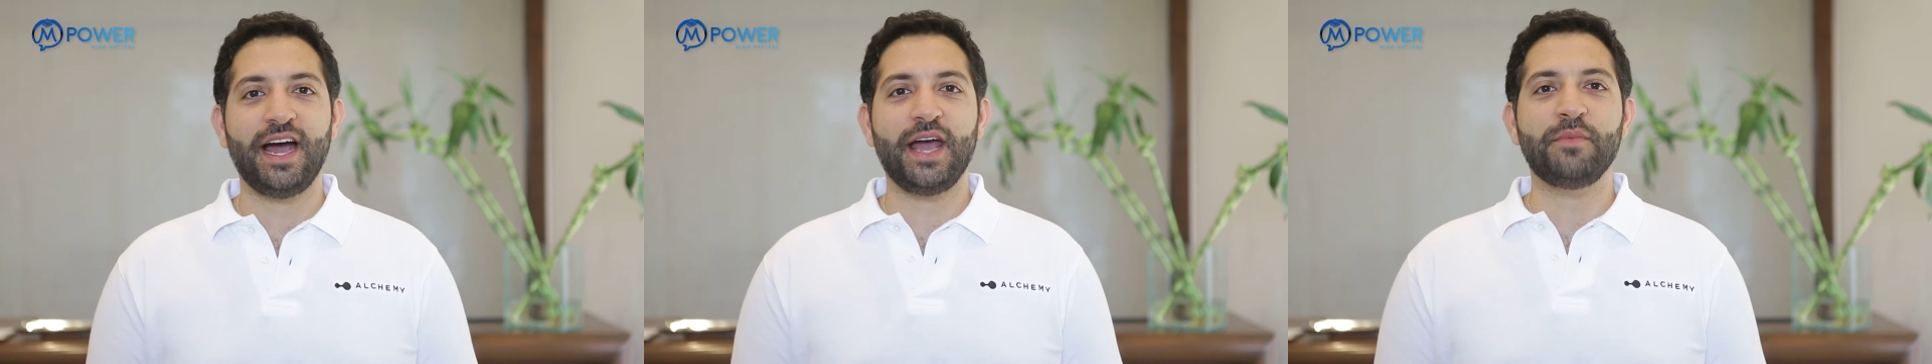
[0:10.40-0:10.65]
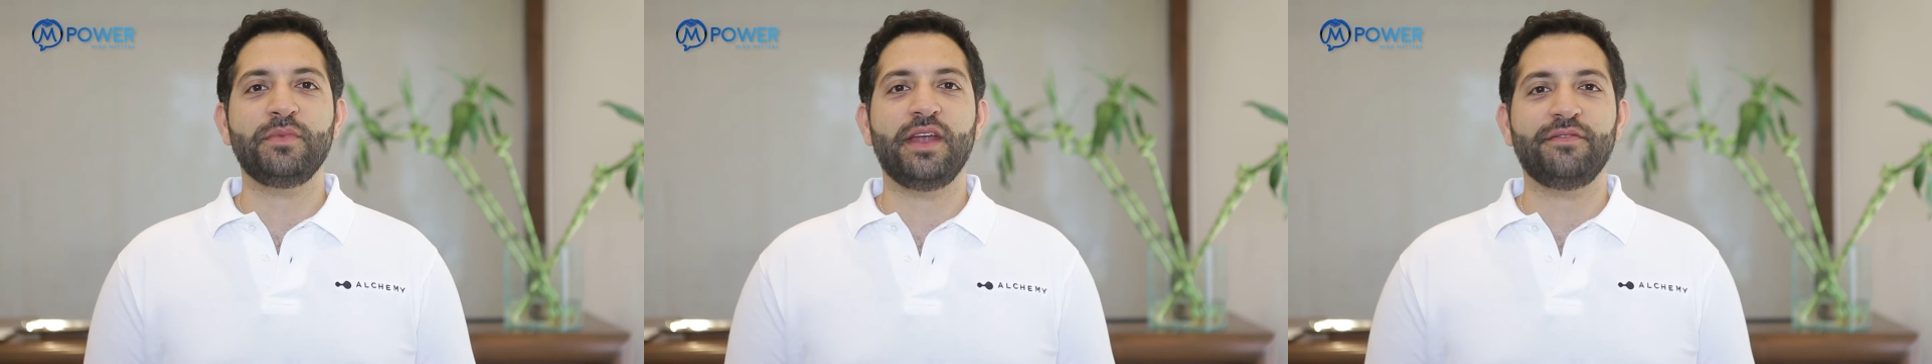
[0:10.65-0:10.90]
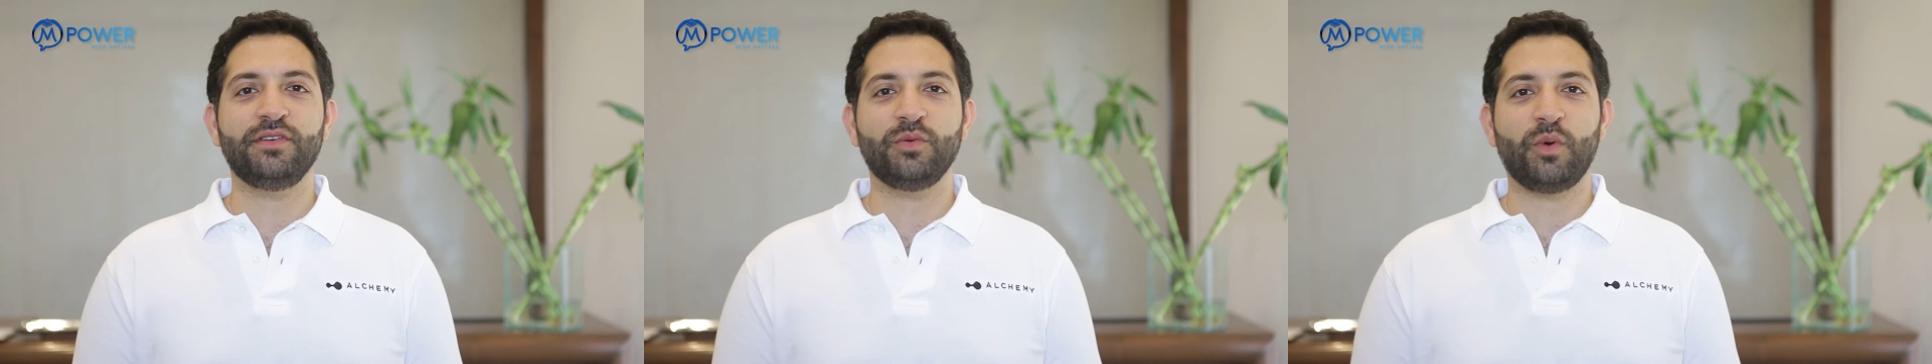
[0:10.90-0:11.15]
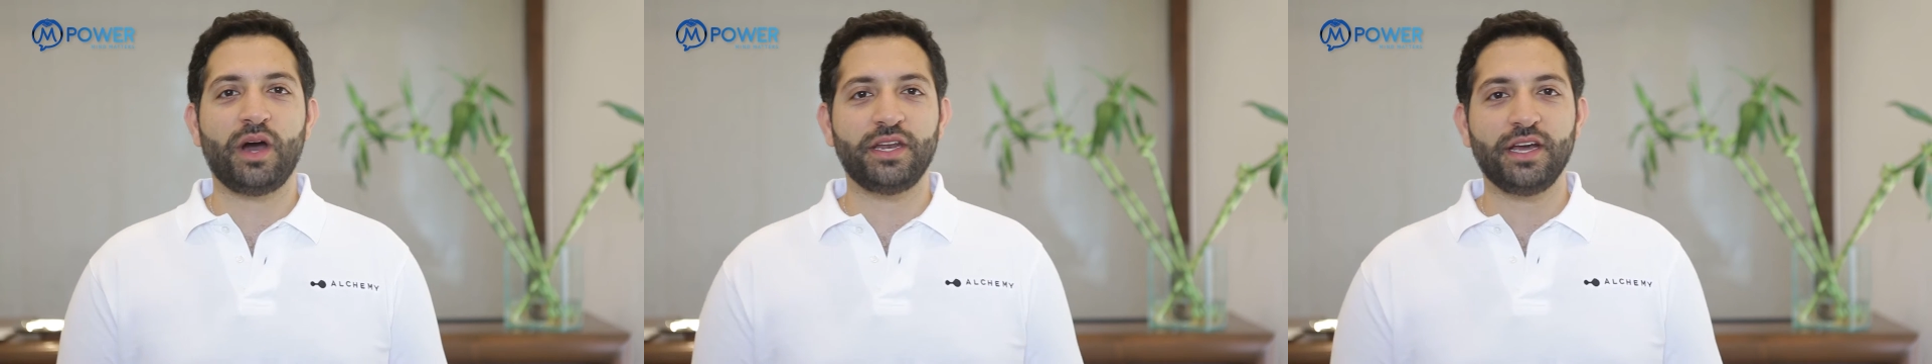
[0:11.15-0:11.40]
I'm Neville
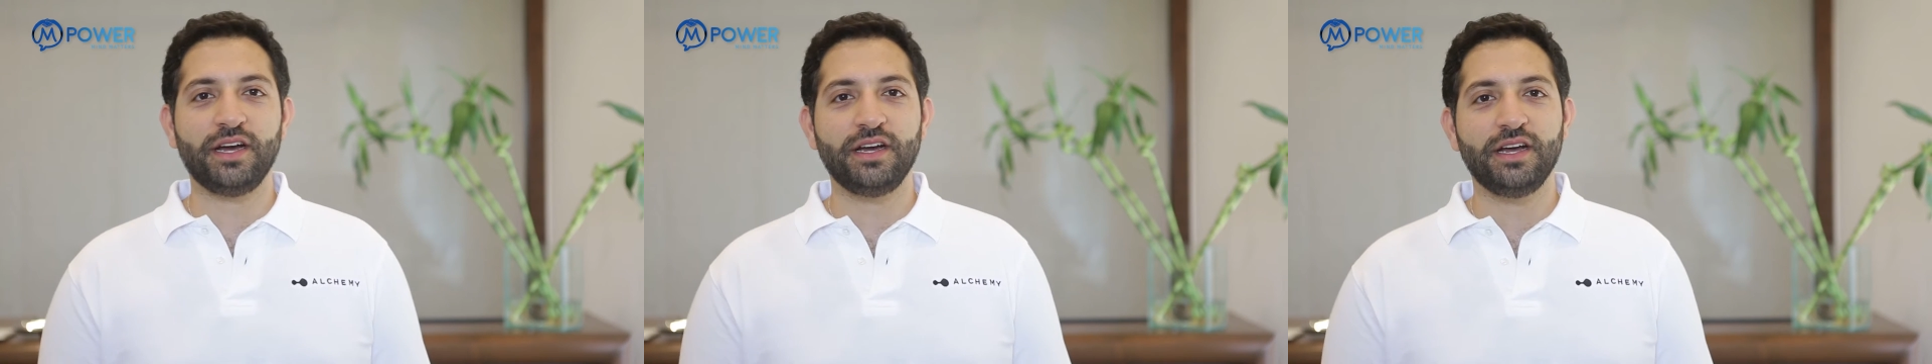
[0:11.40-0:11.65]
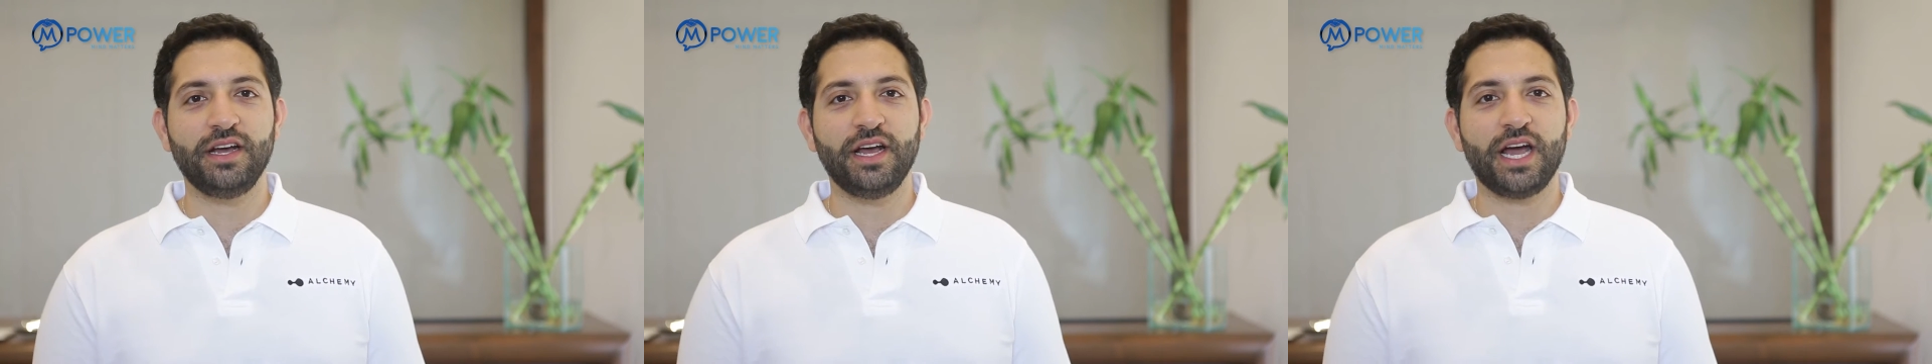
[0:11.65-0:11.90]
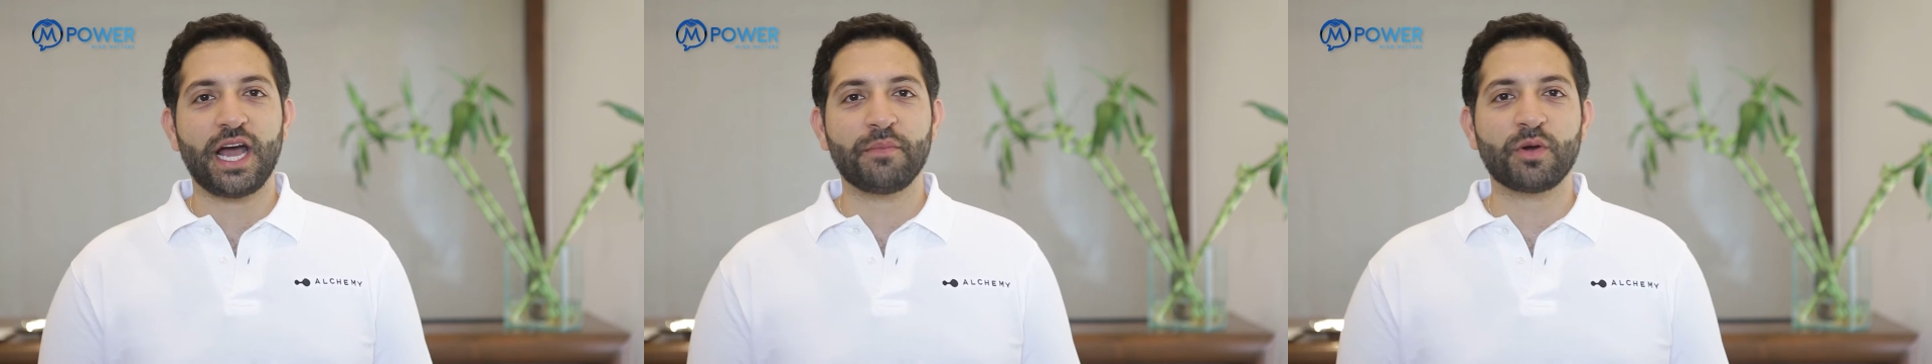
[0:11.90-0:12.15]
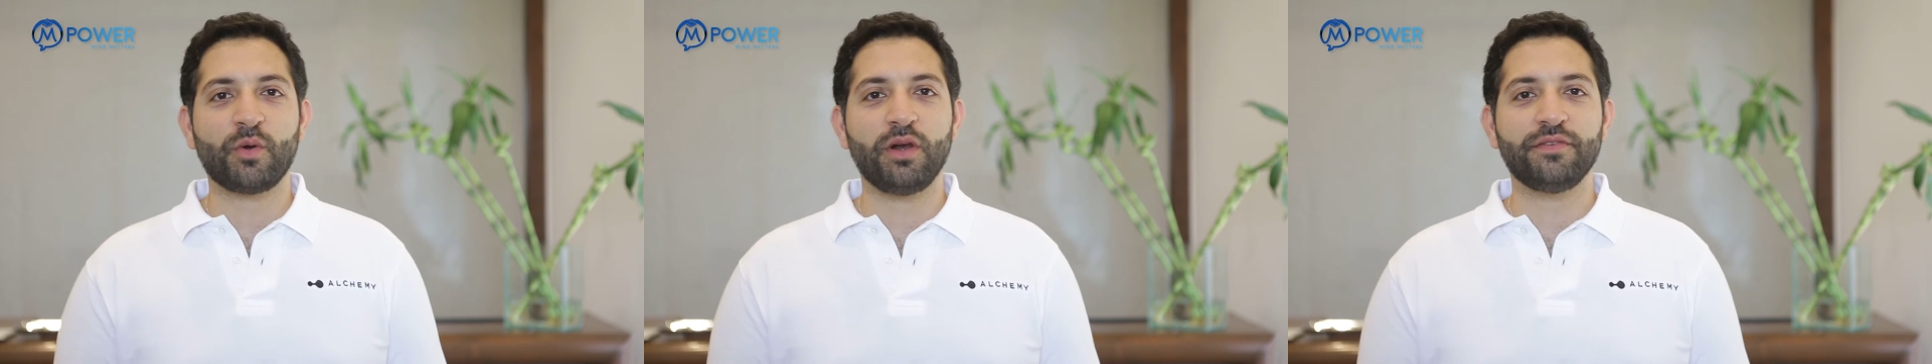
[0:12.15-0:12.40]
Wadia. I'm
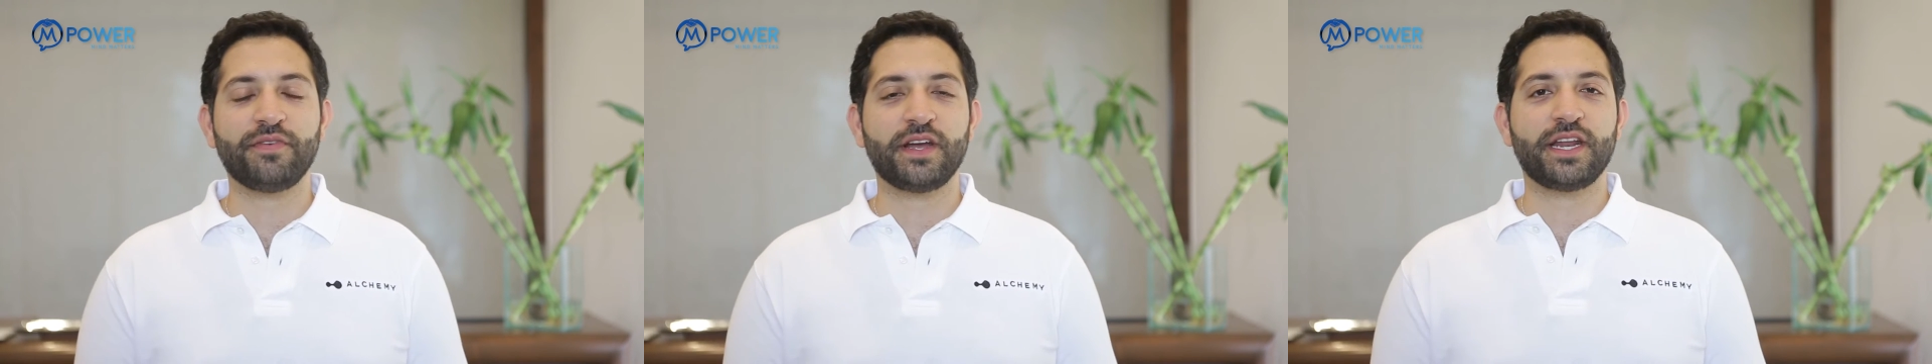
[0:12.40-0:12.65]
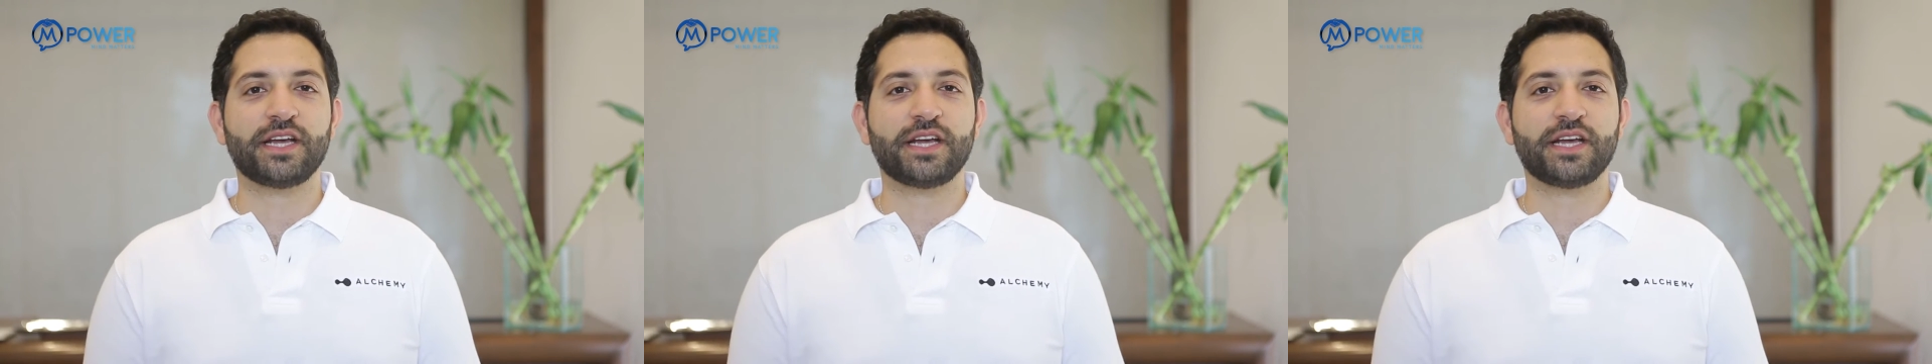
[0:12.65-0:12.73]
a qualified